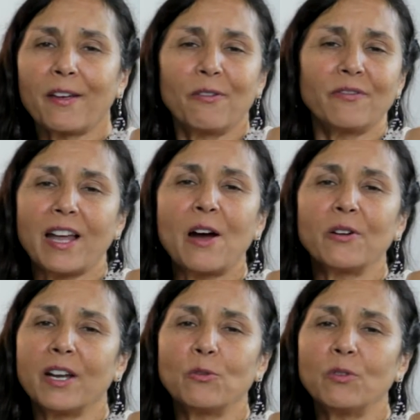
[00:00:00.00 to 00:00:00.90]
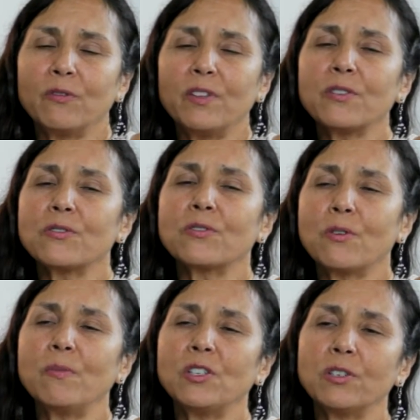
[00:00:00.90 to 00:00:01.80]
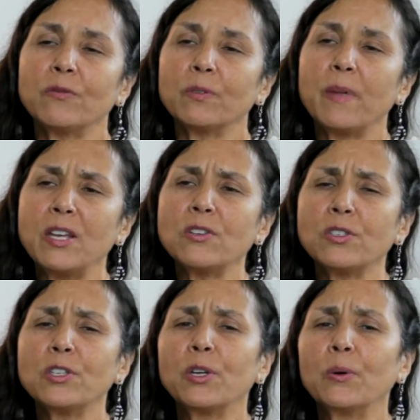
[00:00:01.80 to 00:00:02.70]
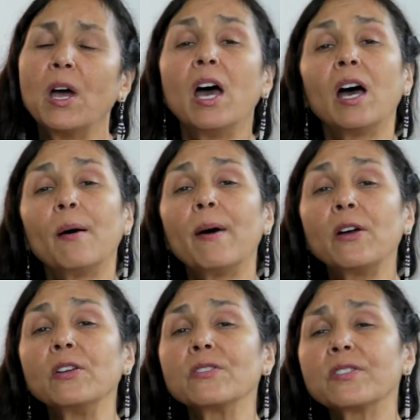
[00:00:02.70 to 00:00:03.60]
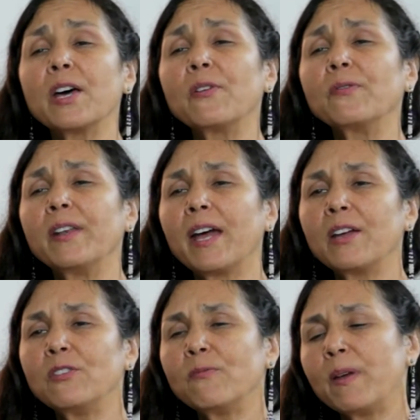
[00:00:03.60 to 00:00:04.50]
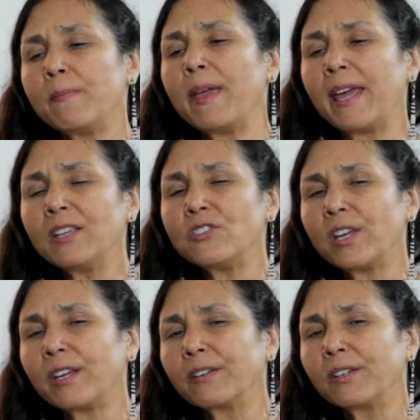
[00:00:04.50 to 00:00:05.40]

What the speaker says: a flower and reveal so much information to you about yourself and how you've been managing